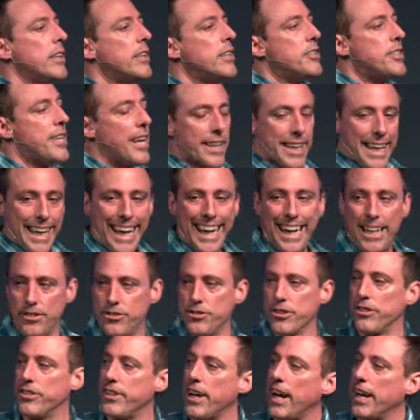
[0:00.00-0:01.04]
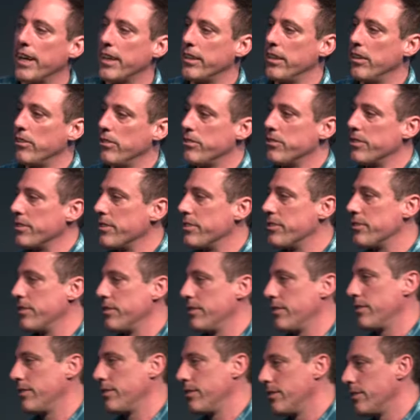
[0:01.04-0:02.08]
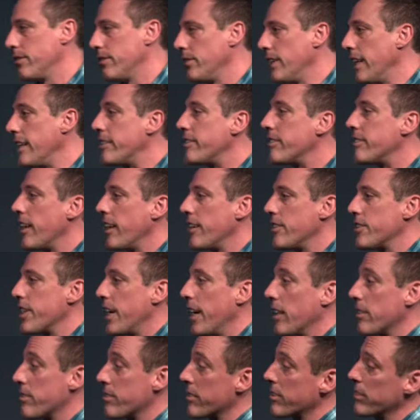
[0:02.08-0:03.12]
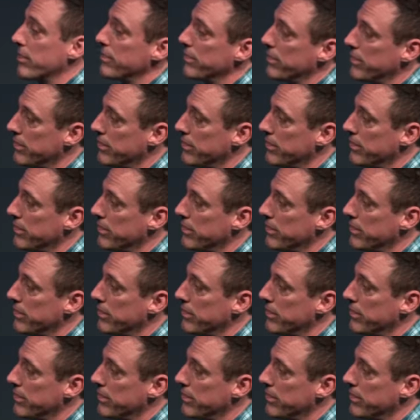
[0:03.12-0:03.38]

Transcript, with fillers: She had a cancer diagnosis. Late-stage cancer.